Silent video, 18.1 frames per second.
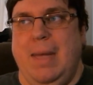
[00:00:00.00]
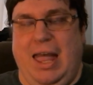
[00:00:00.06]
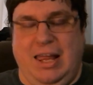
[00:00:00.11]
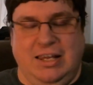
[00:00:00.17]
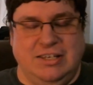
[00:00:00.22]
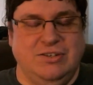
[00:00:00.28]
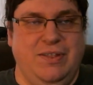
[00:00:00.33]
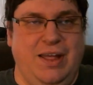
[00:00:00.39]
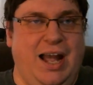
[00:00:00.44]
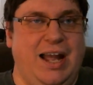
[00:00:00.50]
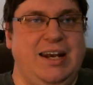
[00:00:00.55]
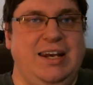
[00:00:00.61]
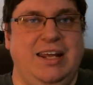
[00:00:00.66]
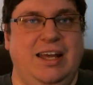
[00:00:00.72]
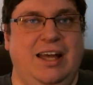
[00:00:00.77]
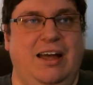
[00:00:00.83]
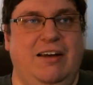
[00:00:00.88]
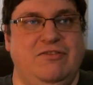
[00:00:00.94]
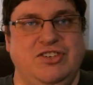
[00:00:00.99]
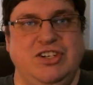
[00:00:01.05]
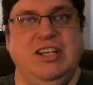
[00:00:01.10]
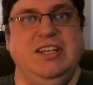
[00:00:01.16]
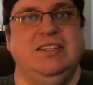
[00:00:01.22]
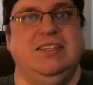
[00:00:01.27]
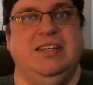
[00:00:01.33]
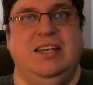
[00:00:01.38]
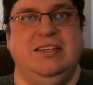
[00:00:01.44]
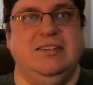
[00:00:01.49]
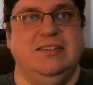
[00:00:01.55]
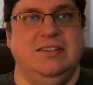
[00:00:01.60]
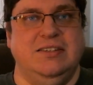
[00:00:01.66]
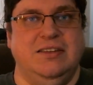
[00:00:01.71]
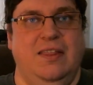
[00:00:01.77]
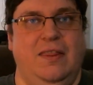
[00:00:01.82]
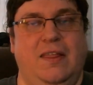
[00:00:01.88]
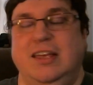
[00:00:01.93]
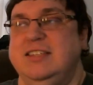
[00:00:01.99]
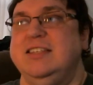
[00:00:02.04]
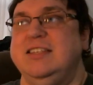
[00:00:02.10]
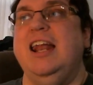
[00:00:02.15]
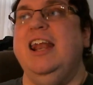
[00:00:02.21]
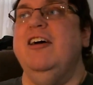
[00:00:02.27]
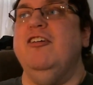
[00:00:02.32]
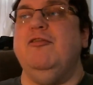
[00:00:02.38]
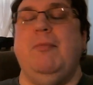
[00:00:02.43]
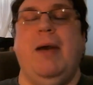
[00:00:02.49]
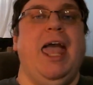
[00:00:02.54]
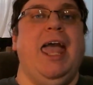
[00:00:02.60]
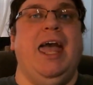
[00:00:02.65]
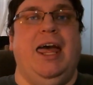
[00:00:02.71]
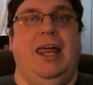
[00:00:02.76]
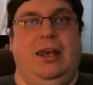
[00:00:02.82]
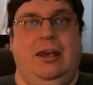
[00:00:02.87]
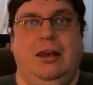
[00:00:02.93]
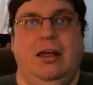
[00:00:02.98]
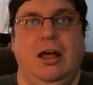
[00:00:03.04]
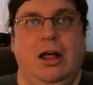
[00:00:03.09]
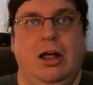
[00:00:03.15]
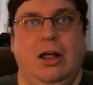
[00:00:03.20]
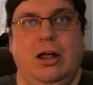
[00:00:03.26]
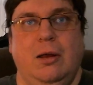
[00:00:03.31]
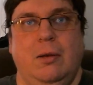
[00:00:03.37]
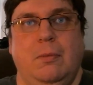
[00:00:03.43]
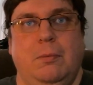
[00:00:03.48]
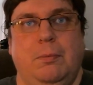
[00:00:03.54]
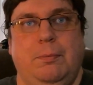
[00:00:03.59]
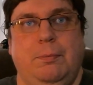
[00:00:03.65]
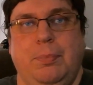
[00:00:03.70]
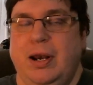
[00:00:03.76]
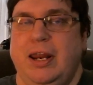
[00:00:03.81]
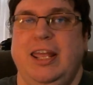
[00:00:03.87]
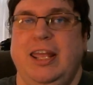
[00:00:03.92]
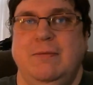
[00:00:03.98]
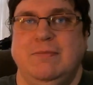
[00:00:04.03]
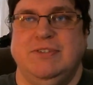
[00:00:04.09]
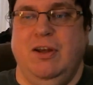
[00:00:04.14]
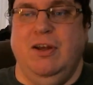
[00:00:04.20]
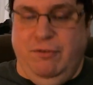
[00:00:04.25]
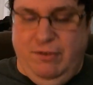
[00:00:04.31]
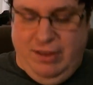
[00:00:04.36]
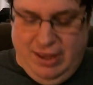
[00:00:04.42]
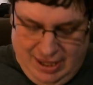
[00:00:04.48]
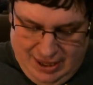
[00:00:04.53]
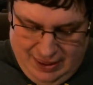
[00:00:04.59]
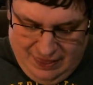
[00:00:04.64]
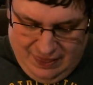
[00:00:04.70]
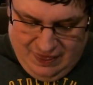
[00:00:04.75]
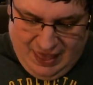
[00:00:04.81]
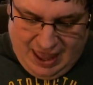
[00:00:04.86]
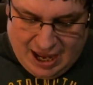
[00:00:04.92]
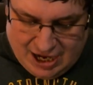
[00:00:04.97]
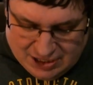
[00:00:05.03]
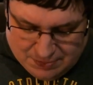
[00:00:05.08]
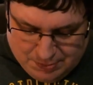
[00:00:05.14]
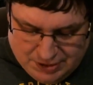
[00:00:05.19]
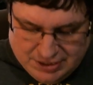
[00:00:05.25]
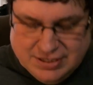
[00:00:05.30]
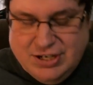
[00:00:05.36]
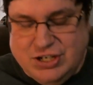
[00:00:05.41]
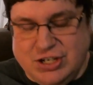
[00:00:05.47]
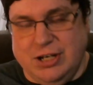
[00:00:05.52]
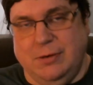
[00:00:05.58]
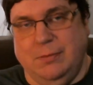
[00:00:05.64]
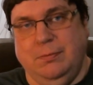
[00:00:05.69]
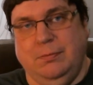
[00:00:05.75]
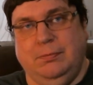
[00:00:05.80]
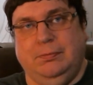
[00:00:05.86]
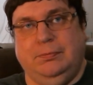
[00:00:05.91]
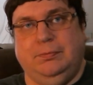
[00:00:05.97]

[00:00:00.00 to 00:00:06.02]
And so the idea of Jesus, the Son of Man, putting himself in that position